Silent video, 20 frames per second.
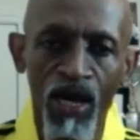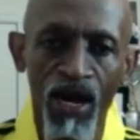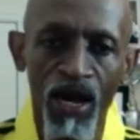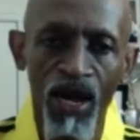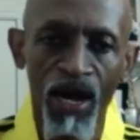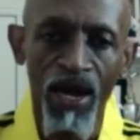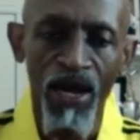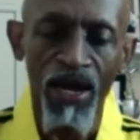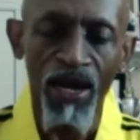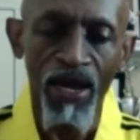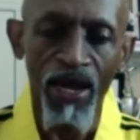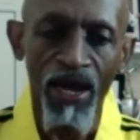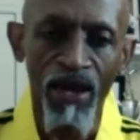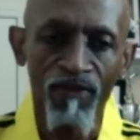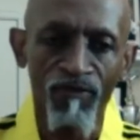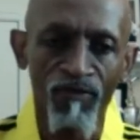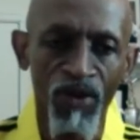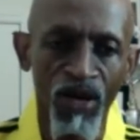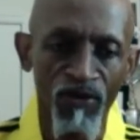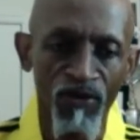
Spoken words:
I have my